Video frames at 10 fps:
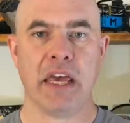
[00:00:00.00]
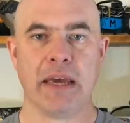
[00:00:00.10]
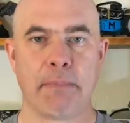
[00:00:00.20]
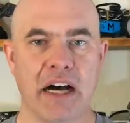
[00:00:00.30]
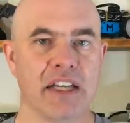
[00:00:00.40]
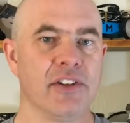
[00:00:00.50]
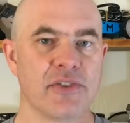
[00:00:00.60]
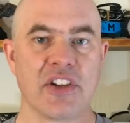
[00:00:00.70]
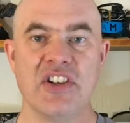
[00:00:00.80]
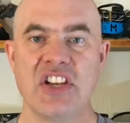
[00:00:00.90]
uh,
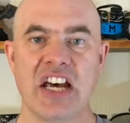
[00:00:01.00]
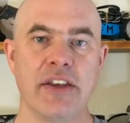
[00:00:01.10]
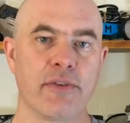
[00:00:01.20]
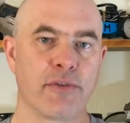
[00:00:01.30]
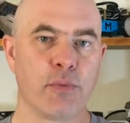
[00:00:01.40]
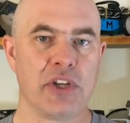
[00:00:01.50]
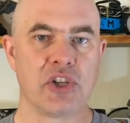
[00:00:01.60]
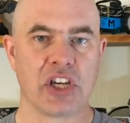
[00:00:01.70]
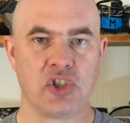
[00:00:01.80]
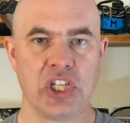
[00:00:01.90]
piles, neither of
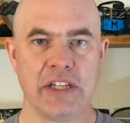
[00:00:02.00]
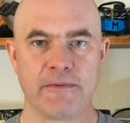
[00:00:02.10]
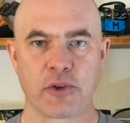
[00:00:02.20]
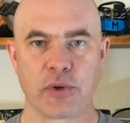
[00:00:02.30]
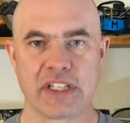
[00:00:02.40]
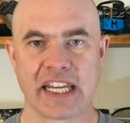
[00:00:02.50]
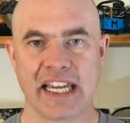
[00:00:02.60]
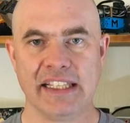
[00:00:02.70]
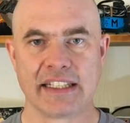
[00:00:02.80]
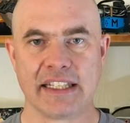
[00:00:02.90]
which achieved
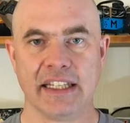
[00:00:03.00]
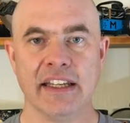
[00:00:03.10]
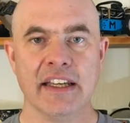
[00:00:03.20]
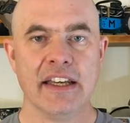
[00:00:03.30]
criticality.